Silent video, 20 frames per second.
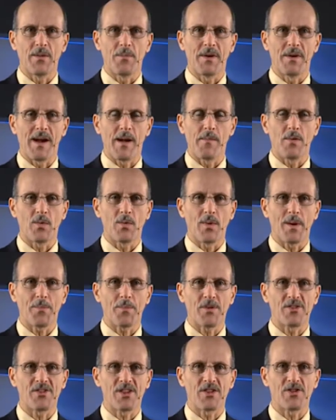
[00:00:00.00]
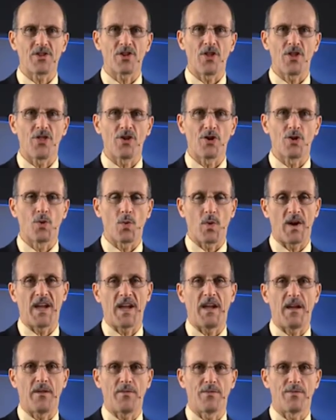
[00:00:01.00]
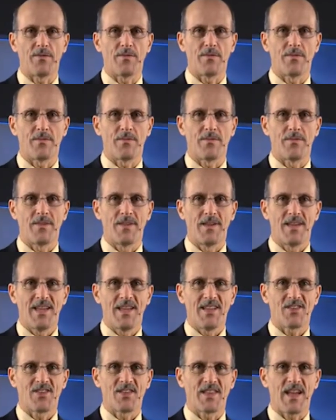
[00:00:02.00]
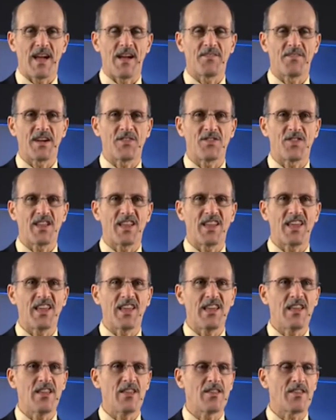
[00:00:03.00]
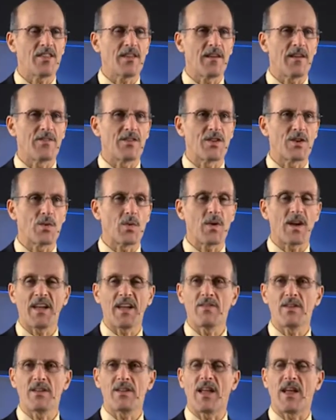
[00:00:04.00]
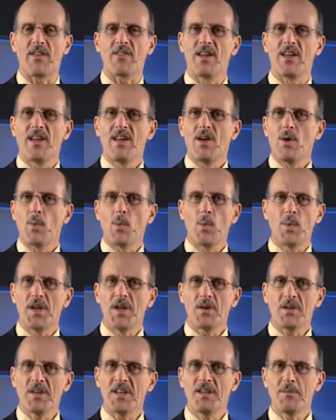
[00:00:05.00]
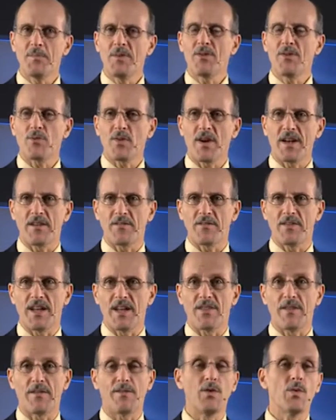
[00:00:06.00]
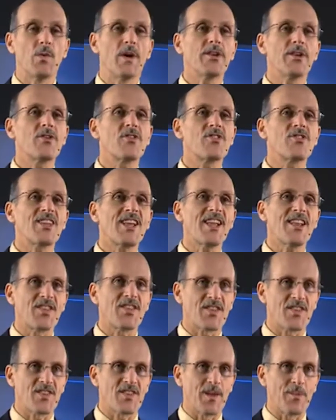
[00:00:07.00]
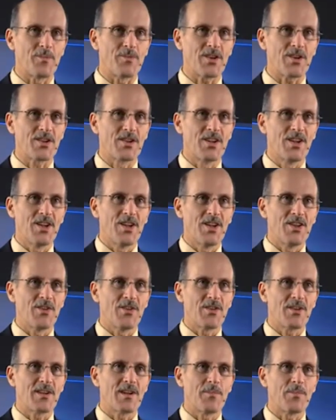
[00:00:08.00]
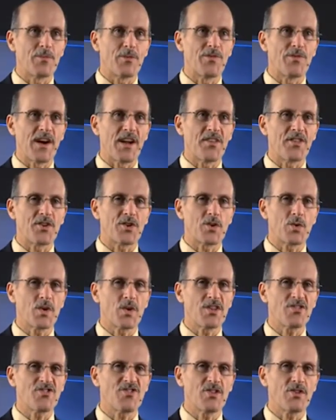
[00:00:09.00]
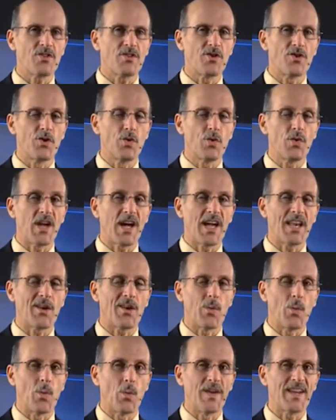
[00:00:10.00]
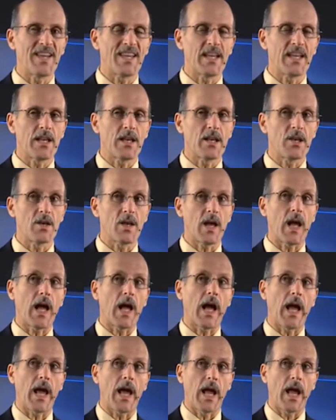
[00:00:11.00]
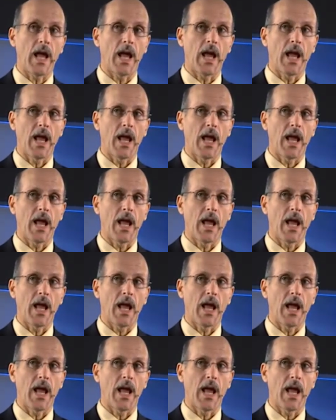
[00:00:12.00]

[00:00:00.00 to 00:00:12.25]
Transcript: the Bible represents the grave. He says, "I've got the keys of the grave and death." We don't need to be afraid of death. If you understand this subject, you'll come to find that Christians do not really die.